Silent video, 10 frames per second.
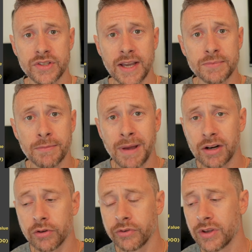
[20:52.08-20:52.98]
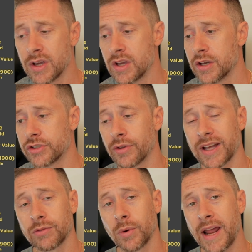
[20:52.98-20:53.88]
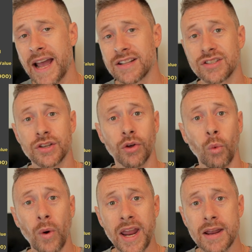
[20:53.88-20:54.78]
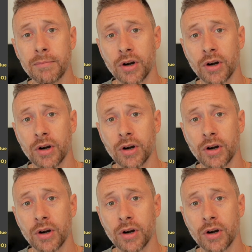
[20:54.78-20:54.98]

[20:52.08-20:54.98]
types of metals. So that's what adds to the weight,